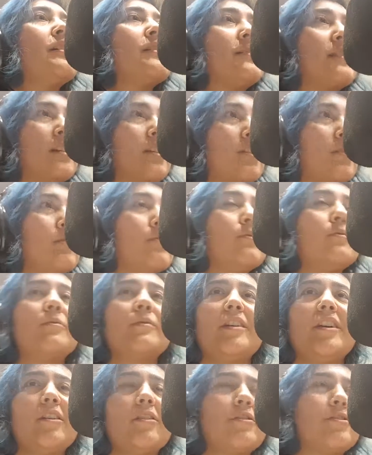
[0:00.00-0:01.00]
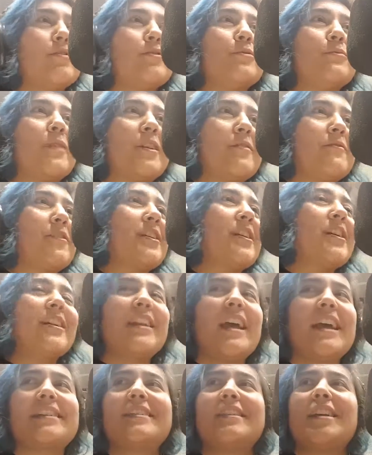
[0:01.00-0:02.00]
see you, hear you, whatever,
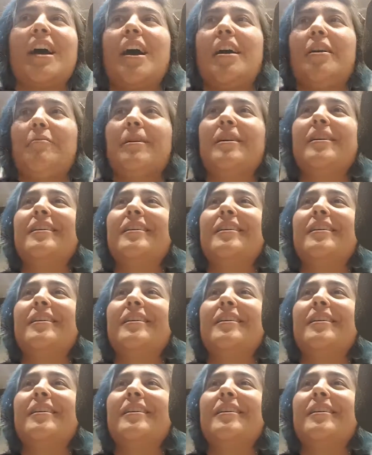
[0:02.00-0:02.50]
next time.